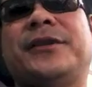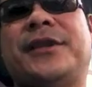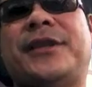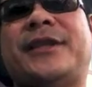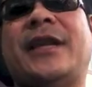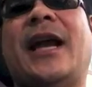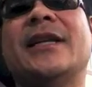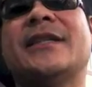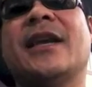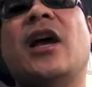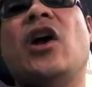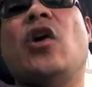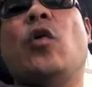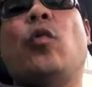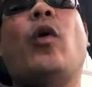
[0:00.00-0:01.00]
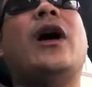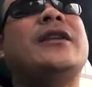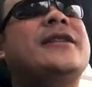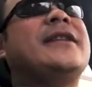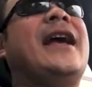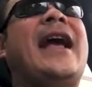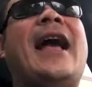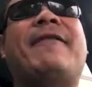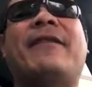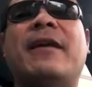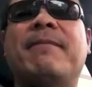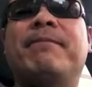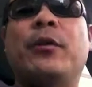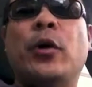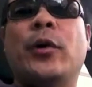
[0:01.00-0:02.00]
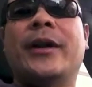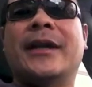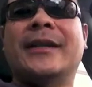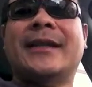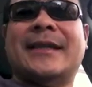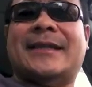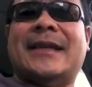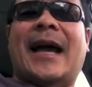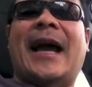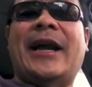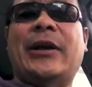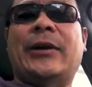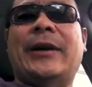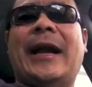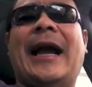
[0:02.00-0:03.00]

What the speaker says: of success was to have a burning desire,